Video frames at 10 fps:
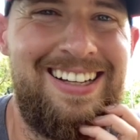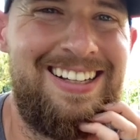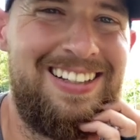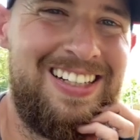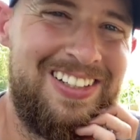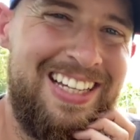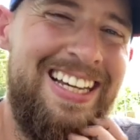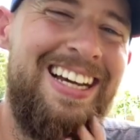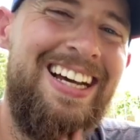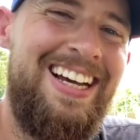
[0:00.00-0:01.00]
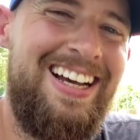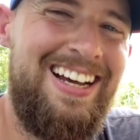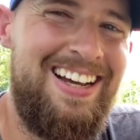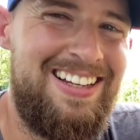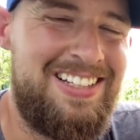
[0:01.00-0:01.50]
Clearly,
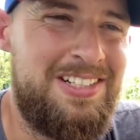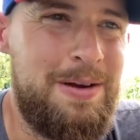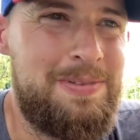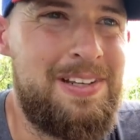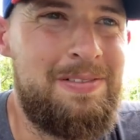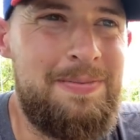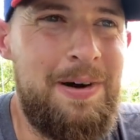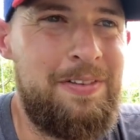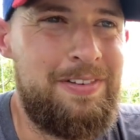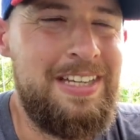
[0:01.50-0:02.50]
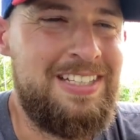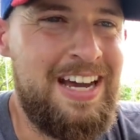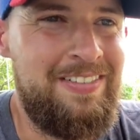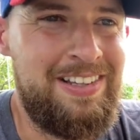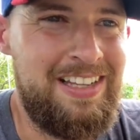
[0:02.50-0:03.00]
she jumps in with both feet to
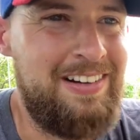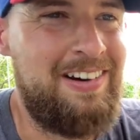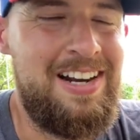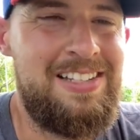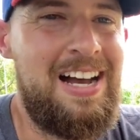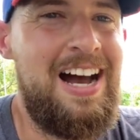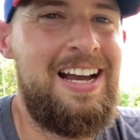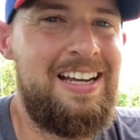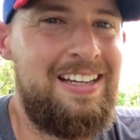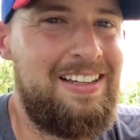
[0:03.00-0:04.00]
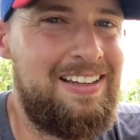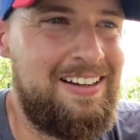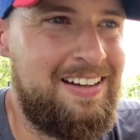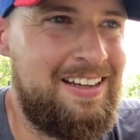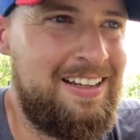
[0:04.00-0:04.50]
everything. Whereas I,
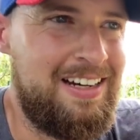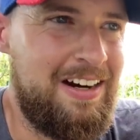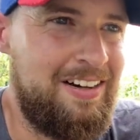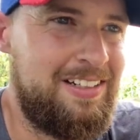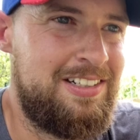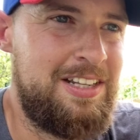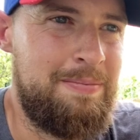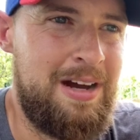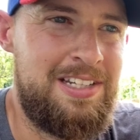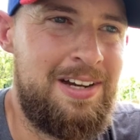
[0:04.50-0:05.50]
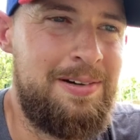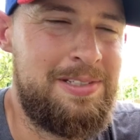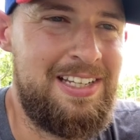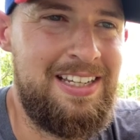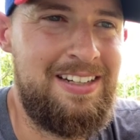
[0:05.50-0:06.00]
you know, dip my
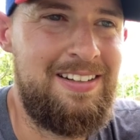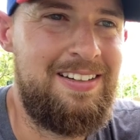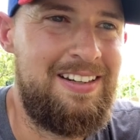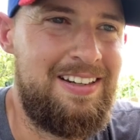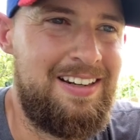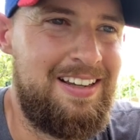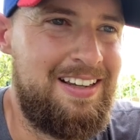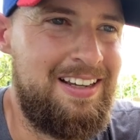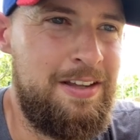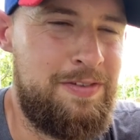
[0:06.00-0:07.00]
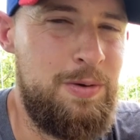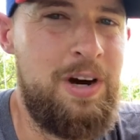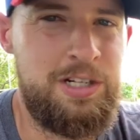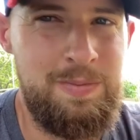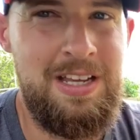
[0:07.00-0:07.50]
toes in. If you
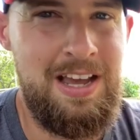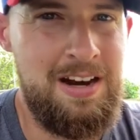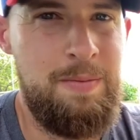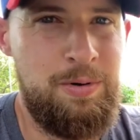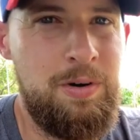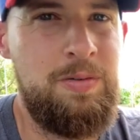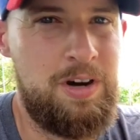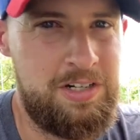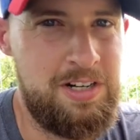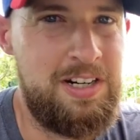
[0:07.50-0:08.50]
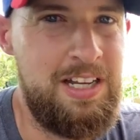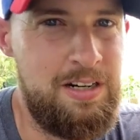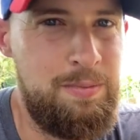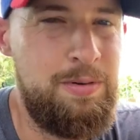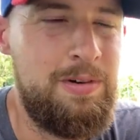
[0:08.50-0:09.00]
watch me get in a pool and watch her get
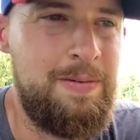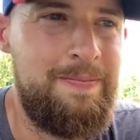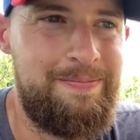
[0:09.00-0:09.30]
in a pool,